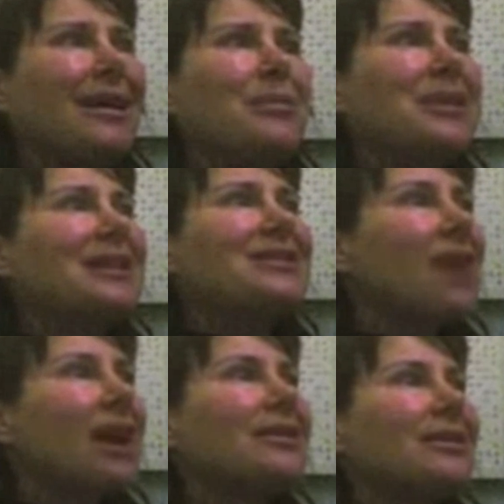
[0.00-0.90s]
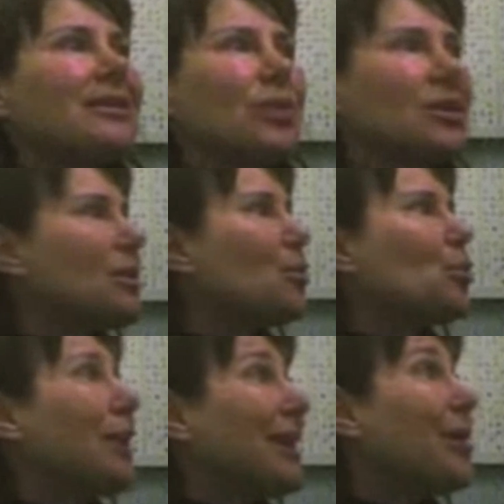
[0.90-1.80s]
mean, that's not
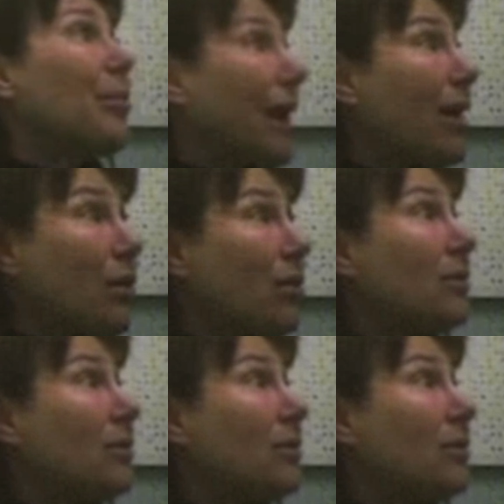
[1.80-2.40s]
ringing a bell.